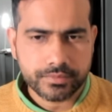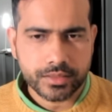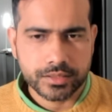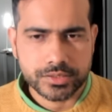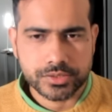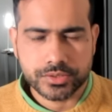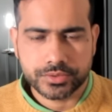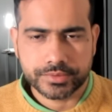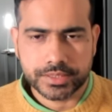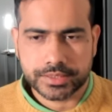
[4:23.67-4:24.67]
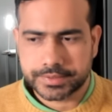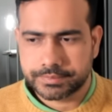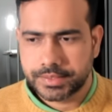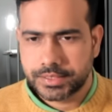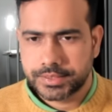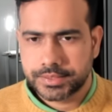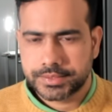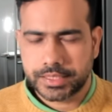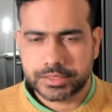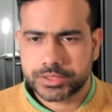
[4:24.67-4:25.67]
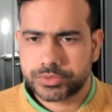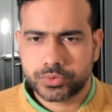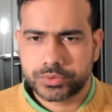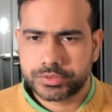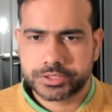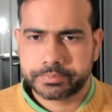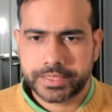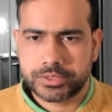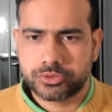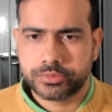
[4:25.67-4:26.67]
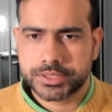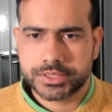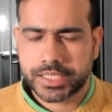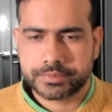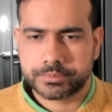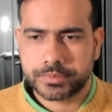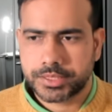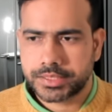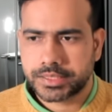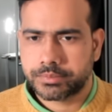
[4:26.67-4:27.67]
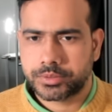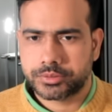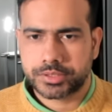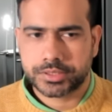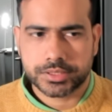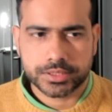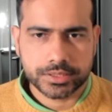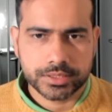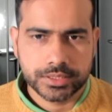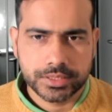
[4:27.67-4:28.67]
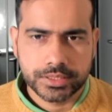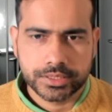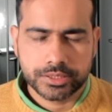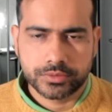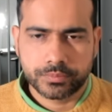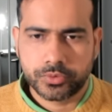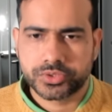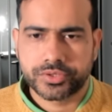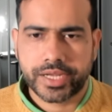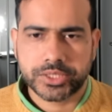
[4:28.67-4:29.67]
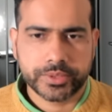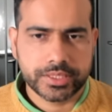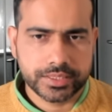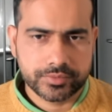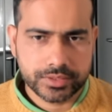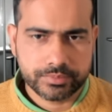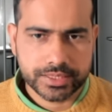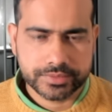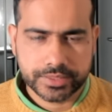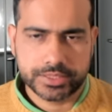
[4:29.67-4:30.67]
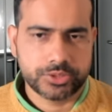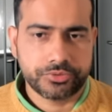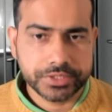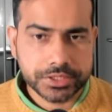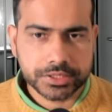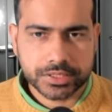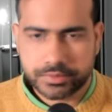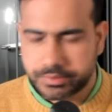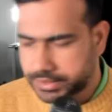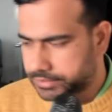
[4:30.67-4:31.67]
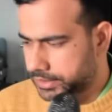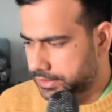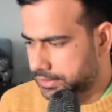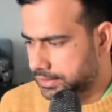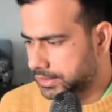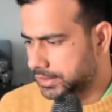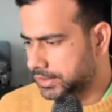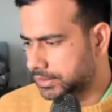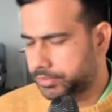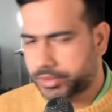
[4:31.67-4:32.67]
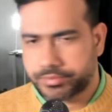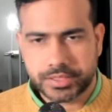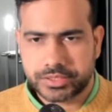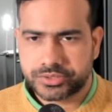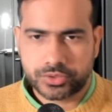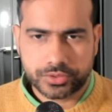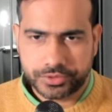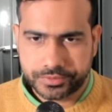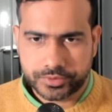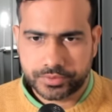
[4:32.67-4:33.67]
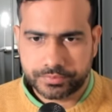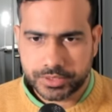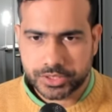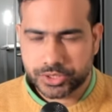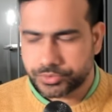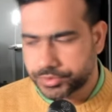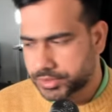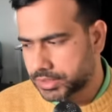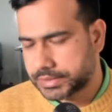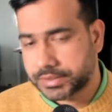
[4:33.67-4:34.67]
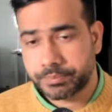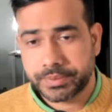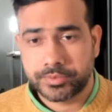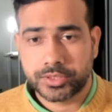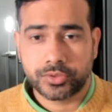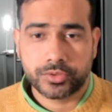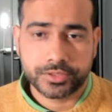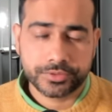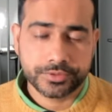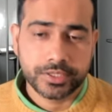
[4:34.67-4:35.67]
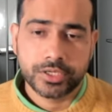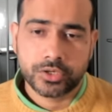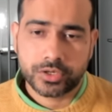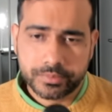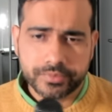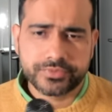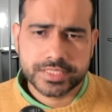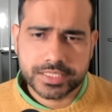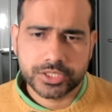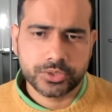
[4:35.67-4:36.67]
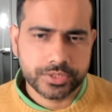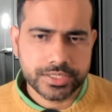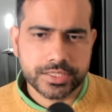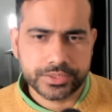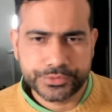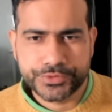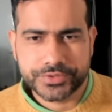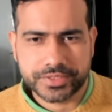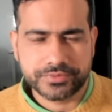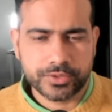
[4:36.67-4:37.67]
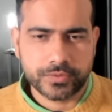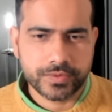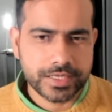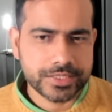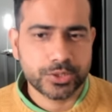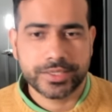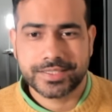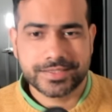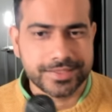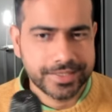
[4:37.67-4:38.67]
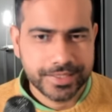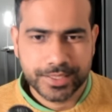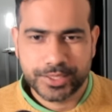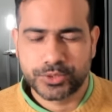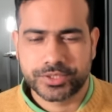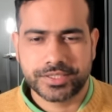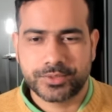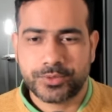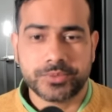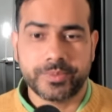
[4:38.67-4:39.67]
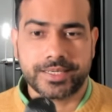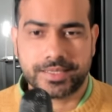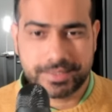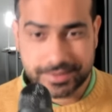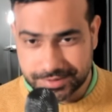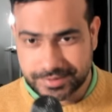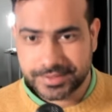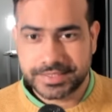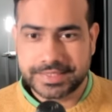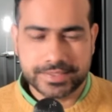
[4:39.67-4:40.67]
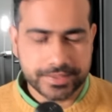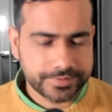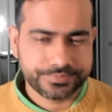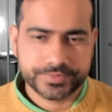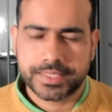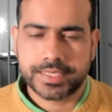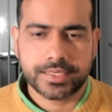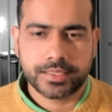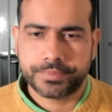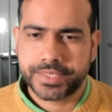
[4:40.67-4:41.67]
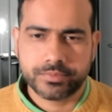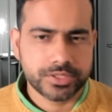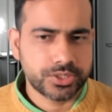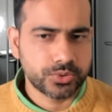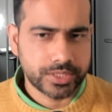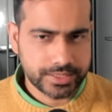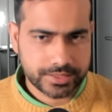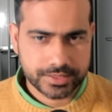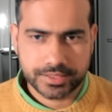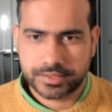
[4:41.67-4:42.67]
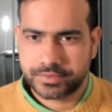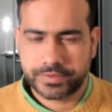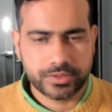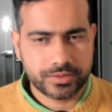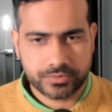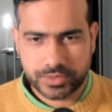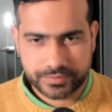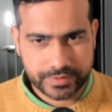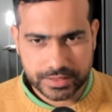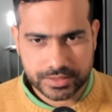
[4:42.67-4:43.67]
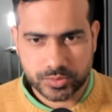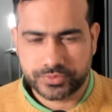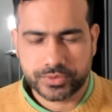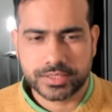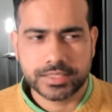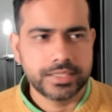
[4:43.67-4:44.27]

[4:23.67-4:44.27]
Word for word: so uh, yeah don't, don't spend too much time learning about uh, you know postgraduate level mathematics or research level mathematics probably that's not going to be of much use uh, some people though you know a lot of physics theories are used in field of finance so let's you know study quantum mechanics in detail uh, pretty much useless in the field of quantum finance so if you go